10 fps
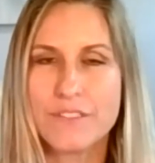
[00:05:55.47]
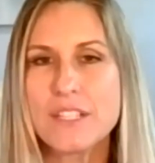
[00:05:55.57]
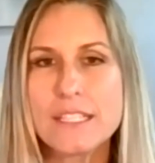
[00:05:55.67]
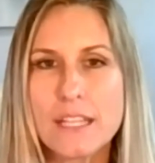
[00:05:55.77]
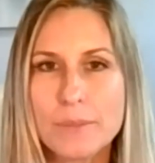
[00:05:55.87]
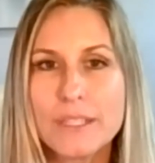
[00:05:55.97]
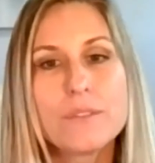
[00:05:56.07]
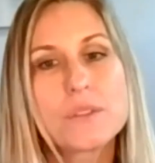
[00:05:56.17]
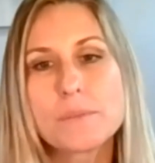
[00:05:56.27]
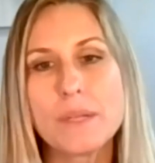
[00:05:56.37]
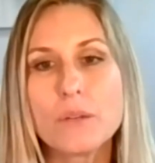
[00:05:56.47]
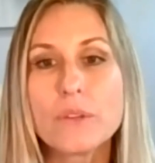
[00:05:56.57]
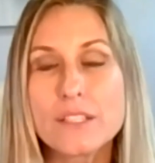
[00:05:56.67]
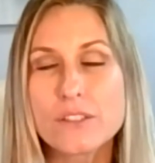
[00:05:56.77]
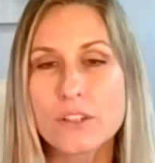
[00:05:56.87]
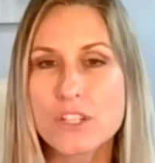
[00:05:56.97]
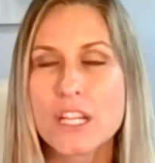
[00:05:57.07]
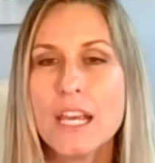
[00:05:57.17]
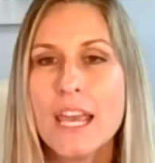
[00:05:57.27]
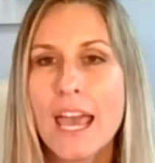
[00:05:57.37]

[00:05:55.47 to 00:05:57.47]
50s, I believe it was being researched.